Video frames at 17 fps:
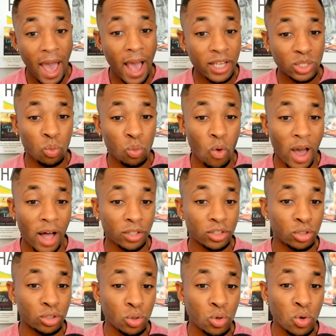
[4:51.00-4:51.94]
as
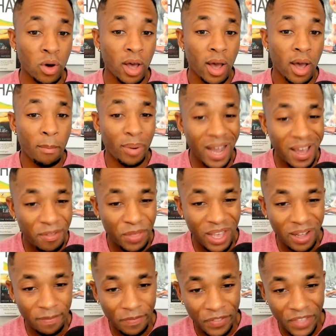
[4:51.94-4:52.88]
well, too. But I
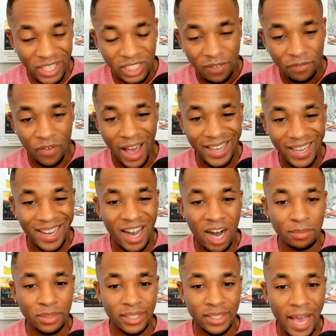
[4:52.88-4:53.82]
think this fight
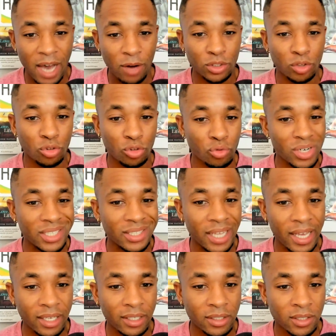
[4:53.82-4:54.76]
comes down to three
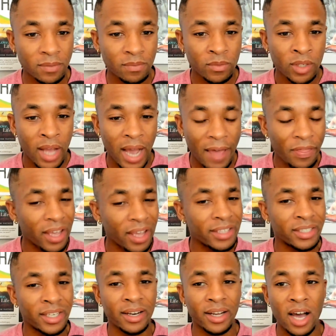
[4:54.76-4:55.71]
things. I
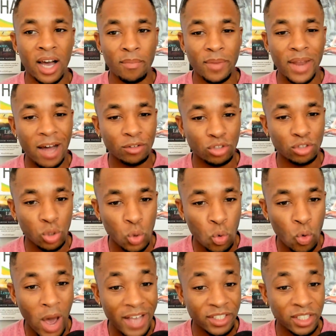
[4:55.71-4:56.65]
think it's going to come down to
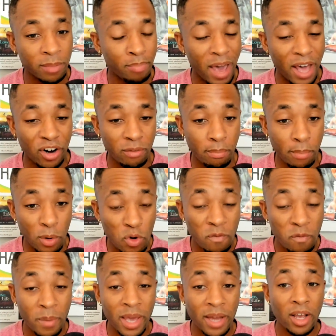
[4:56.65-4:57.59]
who has the better
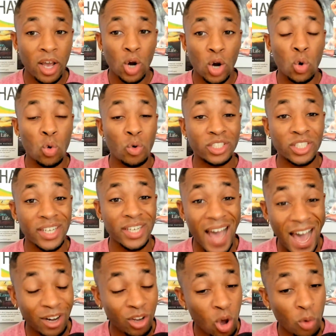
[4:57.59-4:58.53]
movement, who is
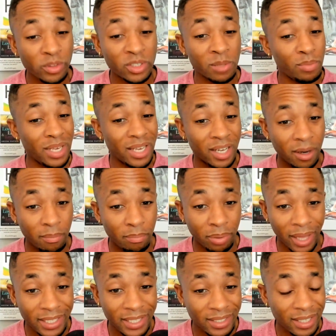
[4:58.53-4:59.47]
not going to be
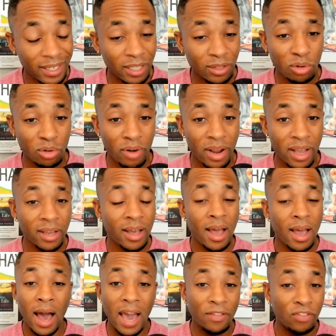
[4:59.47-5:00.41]
complacent in the ring.
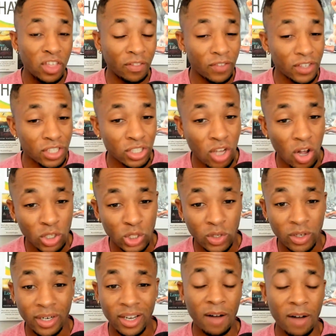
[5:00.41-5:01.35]
I think this is
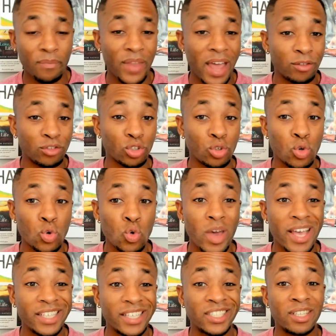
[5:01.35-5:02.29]
also going to come down to
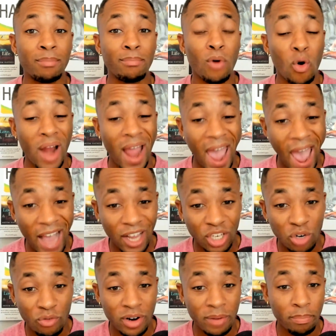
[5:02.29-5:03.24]
who is the more
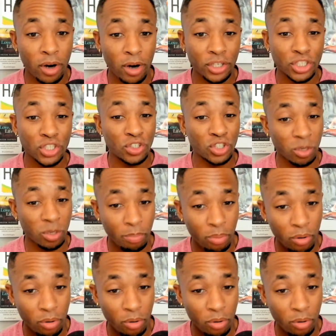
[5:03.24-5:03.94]
accurate puncher, the